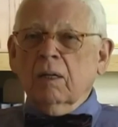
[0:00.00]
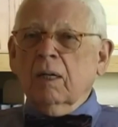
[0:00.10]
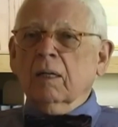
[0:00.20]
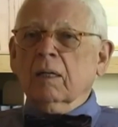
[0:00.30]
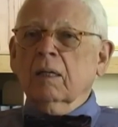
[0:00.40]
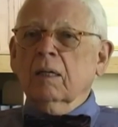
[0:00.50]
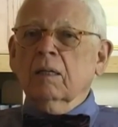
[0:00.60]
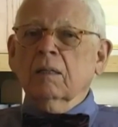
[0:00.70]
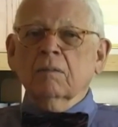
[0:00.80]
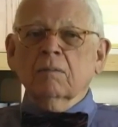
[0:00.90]
are at a
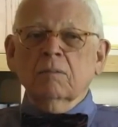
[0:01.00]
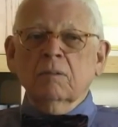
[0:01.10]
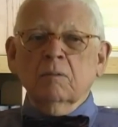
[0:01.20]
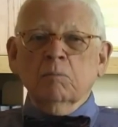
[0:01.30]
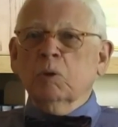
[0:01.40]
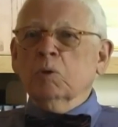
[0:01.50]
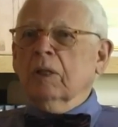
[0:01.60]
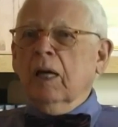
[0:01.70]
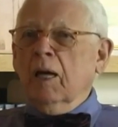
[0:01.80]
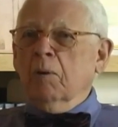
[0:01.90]
kind of
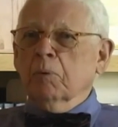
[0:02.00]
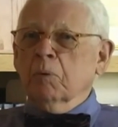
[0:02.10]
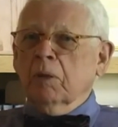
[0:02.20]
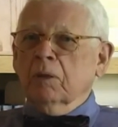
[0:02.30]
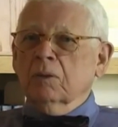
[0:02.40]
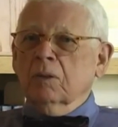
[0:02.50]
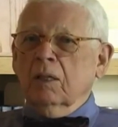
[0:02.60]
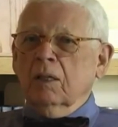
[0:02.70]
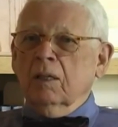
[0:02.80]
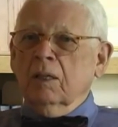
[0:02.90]
boot camp, you might
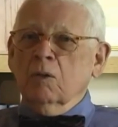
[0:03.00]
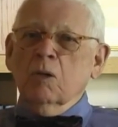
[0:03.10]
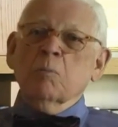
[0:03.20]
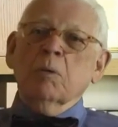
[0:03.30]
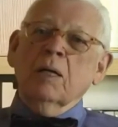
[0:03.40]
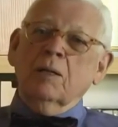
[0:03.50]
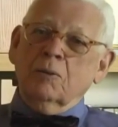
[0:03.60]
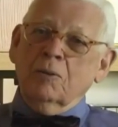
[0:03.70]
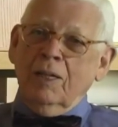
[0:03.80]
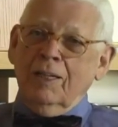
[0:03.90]
say. We're being
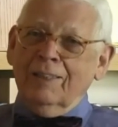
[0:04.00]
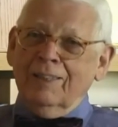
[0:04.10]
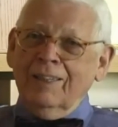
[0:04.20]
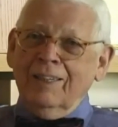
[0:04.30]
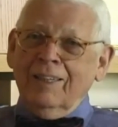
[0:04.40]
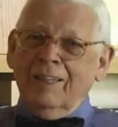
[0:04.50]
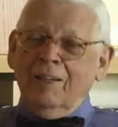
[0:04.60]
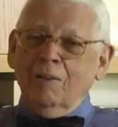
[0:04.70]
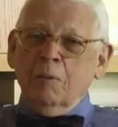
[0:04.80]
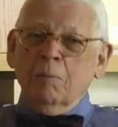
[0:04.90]
trained
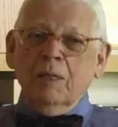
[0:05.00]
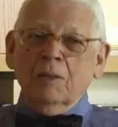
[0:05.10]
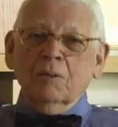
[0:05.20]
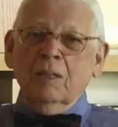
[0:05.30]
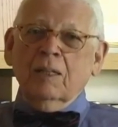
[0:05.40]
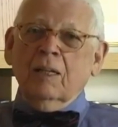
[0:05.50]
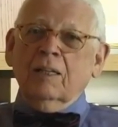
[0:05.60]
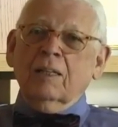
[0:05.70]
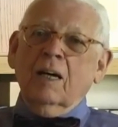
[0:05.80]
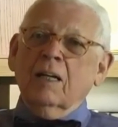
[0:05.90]

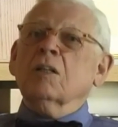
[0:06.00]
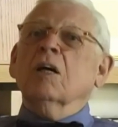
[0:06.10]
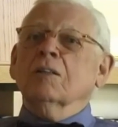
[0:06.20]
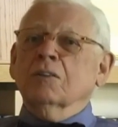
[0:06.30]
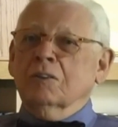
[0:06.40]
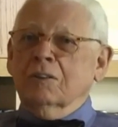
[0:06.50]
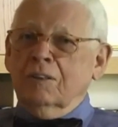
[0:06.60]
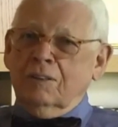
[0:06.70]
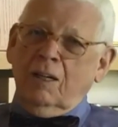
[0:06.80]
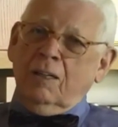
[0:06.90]
like
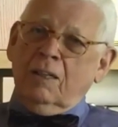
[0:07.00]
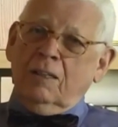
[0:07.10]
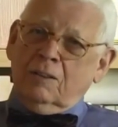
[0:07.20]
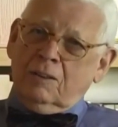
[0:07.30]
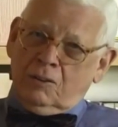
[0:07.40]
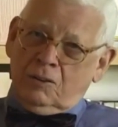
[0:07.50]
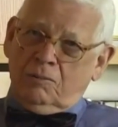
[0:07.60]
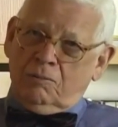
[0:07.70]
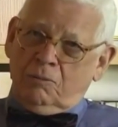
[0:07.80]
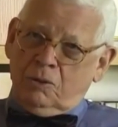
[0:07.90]
adults, not as the
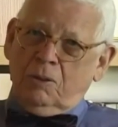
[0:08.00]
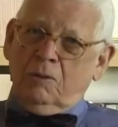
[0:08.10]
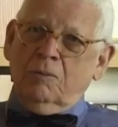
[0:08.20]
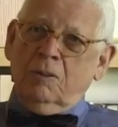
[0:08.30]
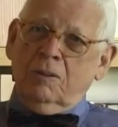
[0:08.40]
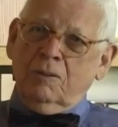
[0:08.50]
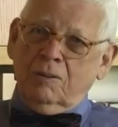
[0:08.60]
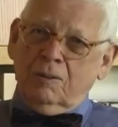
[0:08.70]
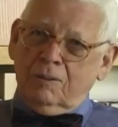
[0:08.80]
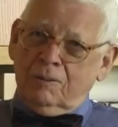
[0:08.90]
children
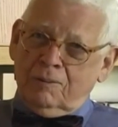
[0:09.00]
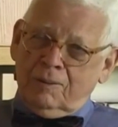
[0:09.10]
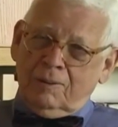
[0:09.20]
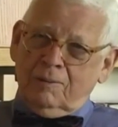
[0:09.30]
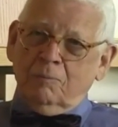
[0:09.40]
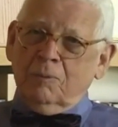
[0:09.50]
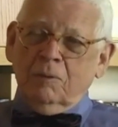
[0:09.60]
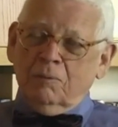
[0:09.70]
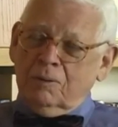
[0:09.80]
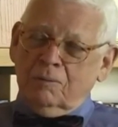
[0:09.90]
or
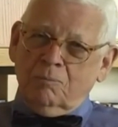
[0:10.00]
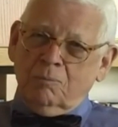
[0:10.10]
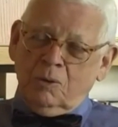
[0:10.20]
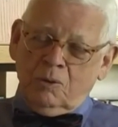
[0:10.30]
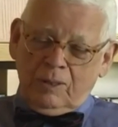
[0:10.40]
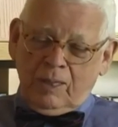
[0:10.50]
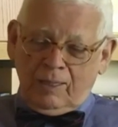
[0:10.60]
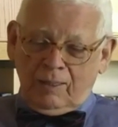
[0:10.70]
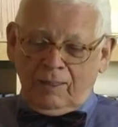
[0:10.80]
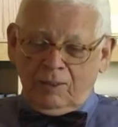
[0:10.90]
even early
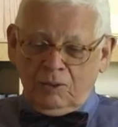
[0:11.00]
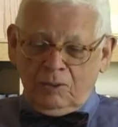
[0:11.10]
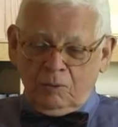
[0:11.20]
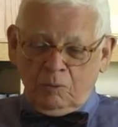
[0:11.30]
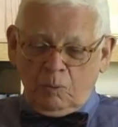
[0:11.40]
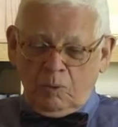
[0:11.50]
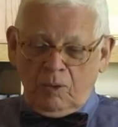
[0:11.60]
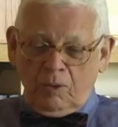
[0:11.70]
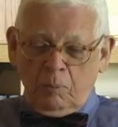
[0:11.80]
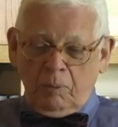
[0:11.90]
adolescents we
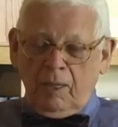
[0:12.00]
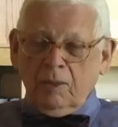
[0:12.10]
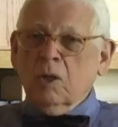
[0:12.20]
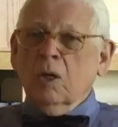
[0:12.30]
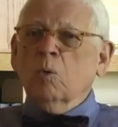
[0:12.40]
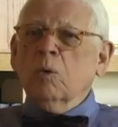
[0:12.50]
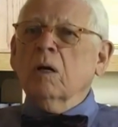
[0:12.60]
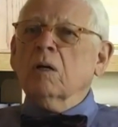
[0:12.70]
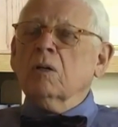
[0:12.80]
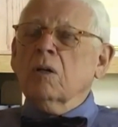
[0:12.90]
were in the past. We
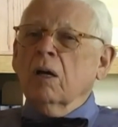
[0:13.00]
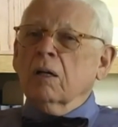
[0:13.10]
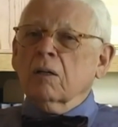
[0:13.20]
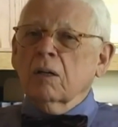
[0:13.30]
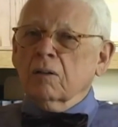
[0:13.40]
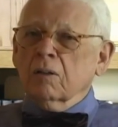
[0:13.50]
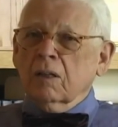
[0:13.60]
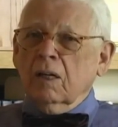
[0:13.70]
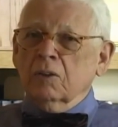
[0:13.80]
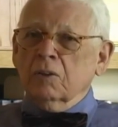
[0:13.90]
are not a
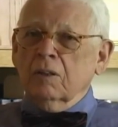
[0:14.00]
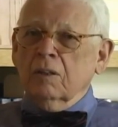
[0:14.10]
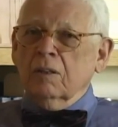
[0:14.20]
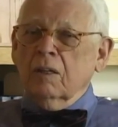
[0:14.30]
congregation.